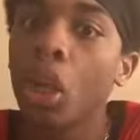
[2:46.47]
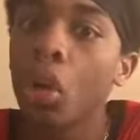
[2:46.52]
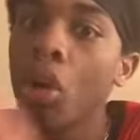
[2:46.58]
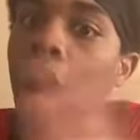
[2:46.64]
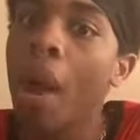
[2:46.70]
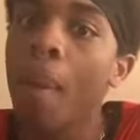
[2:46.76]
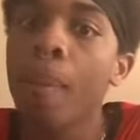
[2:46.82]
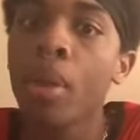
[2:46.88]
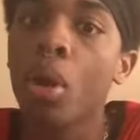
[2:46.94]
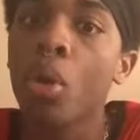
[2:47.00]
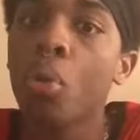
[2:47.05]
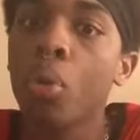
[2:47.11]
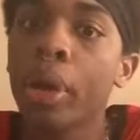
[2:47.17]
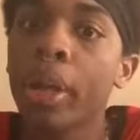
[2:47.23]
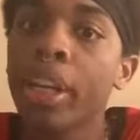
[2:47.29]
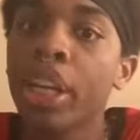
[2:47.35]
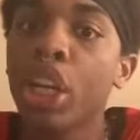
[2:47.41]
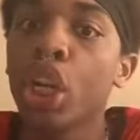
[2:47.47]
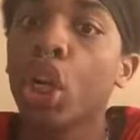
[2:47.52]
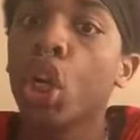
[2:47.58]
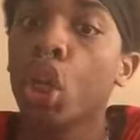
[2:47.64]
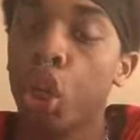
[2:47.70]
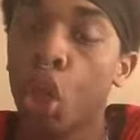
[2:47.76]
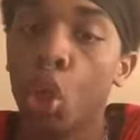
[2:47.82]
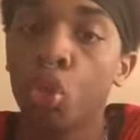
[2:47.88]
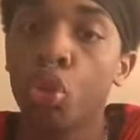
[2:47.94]
no, I'm nowhere near
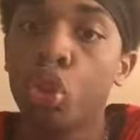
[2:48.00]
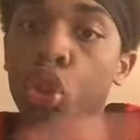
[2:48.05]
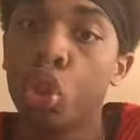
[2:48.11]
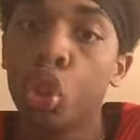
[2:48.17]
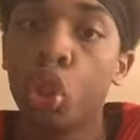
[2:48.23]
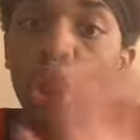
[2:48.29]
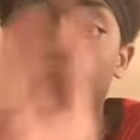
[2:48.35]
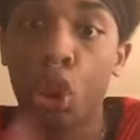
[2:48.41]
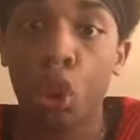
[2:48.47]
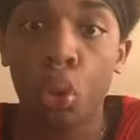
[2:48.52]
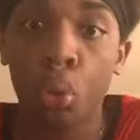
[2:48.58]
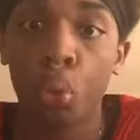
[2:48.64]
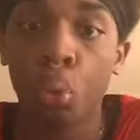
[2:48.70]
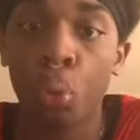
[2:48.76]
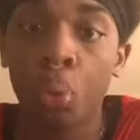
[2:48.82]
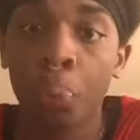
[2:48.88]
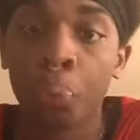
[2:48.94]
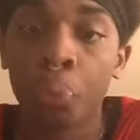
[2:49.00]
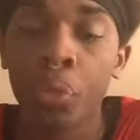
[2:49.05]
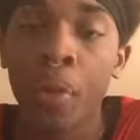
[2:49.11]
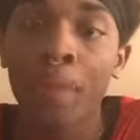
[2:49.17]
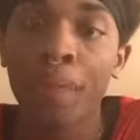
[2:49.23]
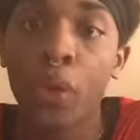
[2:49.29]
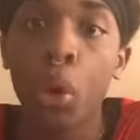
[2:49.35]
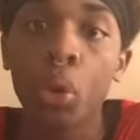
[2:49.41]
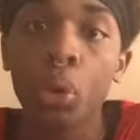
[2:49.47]
close to you
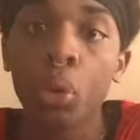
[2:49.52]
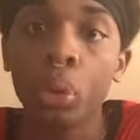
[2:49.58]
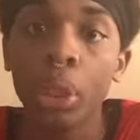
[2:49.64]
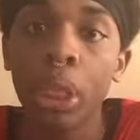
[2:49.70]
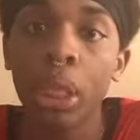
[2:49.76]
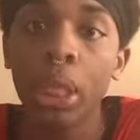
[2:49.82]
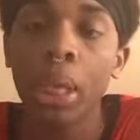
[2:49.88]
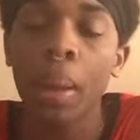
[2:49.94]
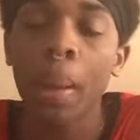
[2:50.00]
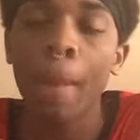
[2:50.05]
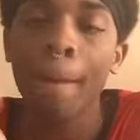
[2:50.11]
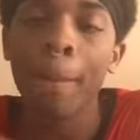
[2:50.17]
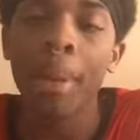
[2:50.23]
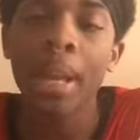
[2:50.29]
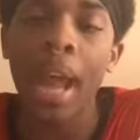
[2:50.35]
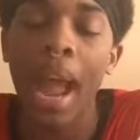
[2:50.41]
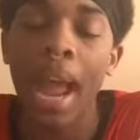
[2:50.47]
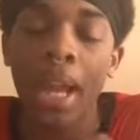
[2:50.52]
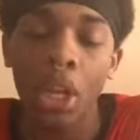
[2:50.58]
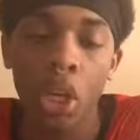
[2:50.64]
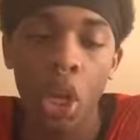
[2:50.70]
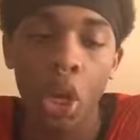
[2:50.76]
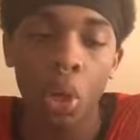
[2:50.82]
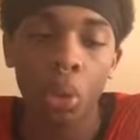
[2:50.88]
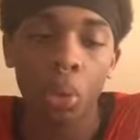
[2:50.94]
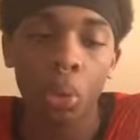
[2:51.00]
vocally, but I
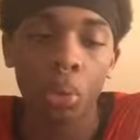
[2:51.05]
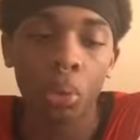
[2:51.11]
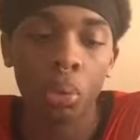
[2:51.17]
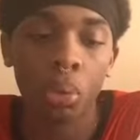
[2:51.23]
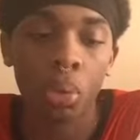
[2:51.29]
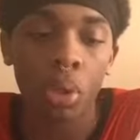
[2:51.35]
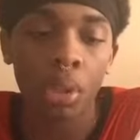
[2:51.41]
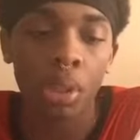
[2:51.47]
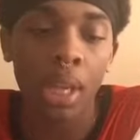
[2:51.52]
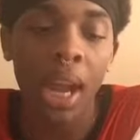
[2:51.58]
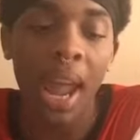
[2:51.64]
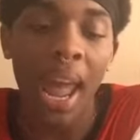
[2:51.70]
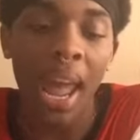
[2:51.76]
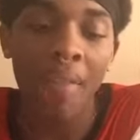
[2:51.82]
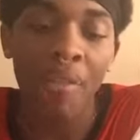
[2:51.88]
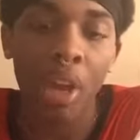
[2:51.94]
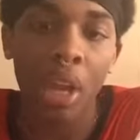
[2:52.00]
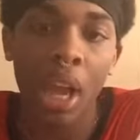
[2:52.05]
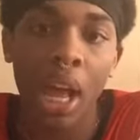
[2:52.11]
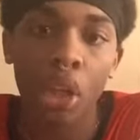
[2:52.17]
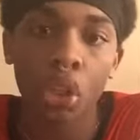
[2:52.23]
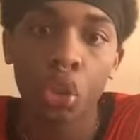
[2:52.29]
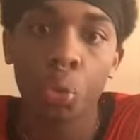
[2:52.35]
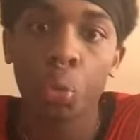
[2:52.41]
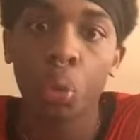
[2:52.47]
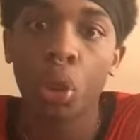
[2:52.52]
know that I have a
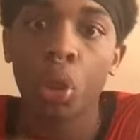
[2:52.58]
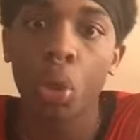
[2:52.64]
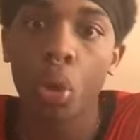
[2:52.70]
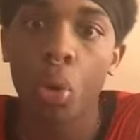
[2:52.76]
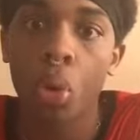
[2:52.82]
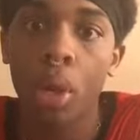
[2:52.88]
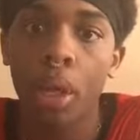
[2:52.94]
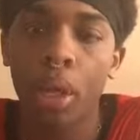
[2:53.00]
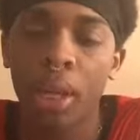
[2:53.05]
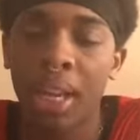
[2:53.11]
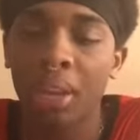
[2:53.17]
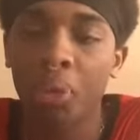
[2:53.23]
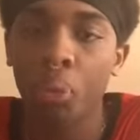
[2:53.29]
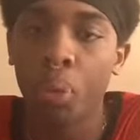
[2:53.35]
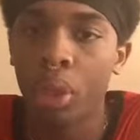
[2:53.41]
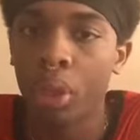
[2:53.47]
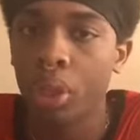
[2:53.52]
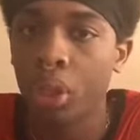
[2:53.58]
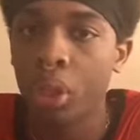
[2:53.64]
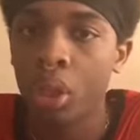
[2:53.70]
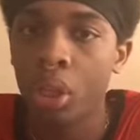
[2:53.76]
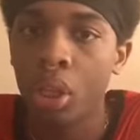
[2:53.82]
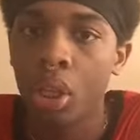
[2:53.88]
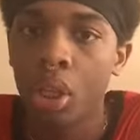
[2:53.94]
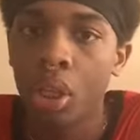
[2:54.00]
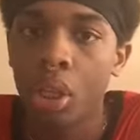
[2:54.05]
lot to work on and with
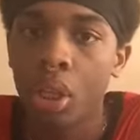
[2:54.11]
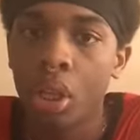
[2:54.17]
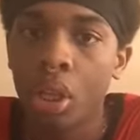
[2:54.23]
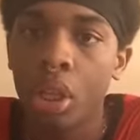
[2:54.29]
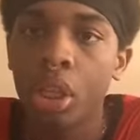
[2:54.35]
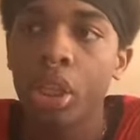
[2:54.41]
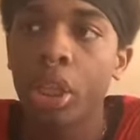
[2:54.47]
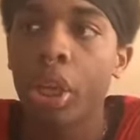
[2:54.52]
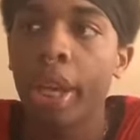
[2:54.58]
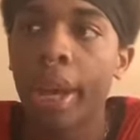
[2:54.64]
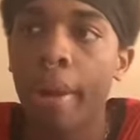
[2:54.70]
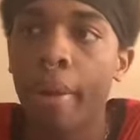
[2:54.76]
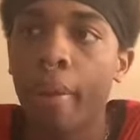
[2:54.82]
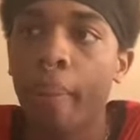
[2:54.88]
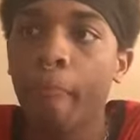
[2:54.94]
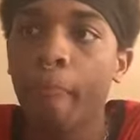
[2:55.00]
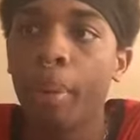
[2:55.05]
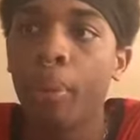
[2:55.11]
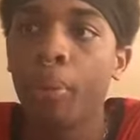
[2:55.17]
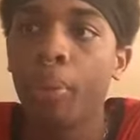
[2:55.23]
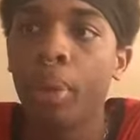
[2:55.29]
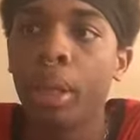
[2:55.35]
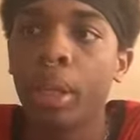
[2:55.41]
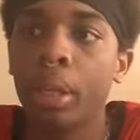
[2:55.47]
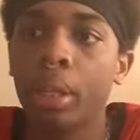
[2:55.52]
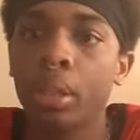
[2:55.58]
your help and
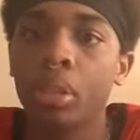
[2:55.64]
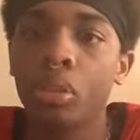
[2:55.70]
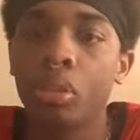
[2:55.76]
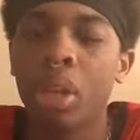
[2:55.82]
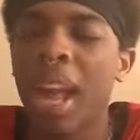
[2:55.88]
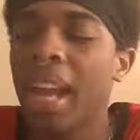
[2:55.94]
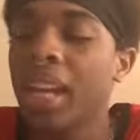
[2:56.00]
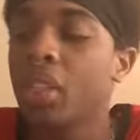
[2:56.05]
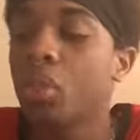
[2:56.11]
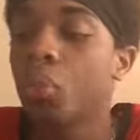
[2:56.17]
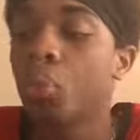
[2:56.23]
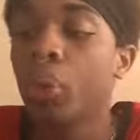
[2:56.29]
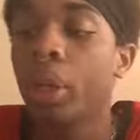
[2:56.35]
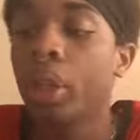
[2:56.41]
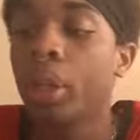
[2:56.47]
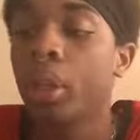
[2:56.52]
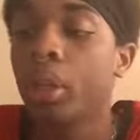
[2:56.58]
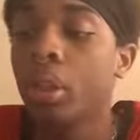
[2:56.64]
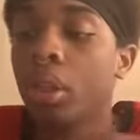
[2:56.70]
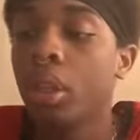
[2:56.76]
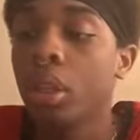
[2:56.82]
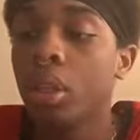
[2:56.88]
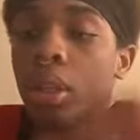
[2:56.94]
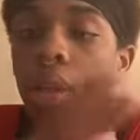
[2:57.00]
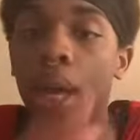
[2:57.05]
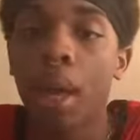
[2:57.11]
with, and actually with
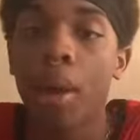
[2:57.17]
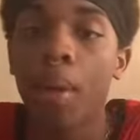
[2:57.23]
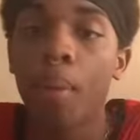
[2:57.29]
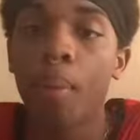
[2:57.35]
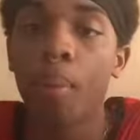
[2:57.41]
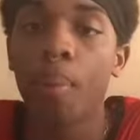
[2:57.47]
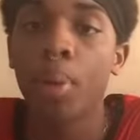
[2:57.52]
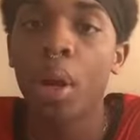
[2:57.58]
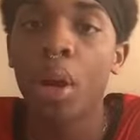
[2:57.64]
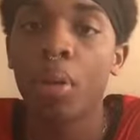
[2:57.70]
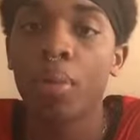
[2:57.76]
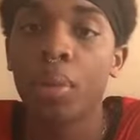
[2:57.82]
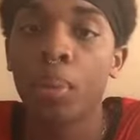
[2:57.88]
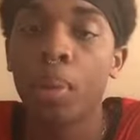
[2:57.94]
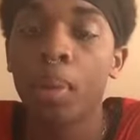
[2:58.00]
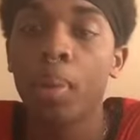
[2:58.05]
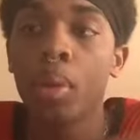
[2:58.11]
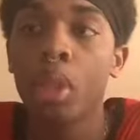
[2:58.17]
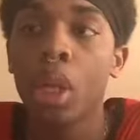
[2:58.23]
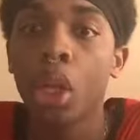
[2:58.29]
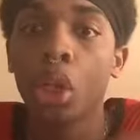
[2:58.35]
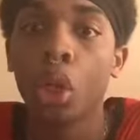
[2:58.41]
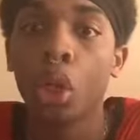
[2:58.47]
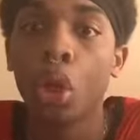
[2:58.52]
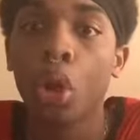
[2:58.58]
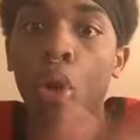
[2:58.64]
the help of the people that
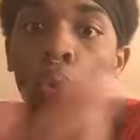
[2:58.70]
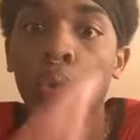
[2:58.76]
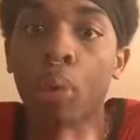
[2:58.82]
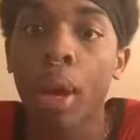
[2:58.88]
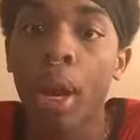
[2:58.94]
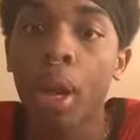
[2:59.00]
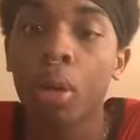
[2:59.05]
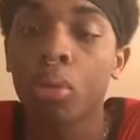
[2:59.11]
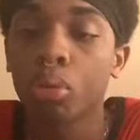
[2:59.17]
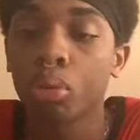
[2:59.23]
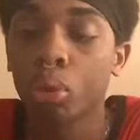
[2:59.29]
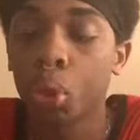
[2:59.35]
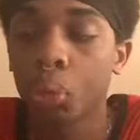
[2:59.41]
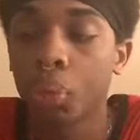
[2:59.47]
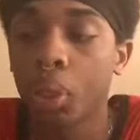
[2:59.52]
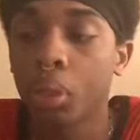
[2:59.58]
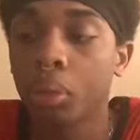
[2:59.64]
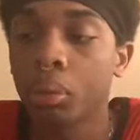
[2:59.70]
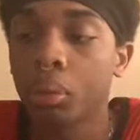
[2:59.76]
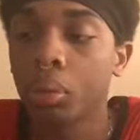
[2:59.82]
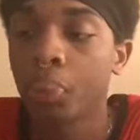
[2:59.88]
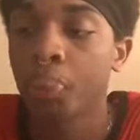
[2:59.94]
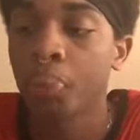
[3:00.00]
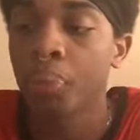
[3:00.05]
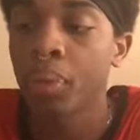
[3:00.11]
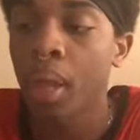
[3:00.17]
you're around, you know,
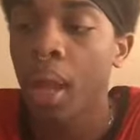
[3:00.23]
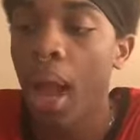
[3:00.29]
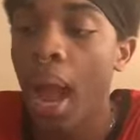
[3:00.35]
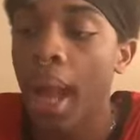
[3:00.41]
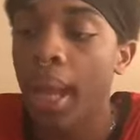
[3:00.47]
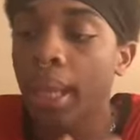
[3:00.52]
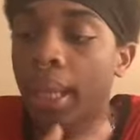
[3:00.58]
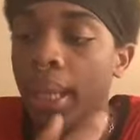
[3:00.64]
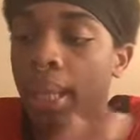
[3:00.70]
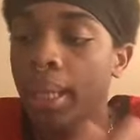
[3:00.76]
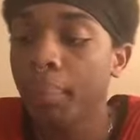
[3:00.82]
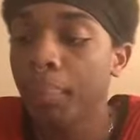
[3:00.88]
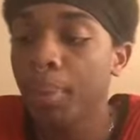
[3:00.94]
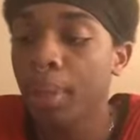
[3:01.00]
I can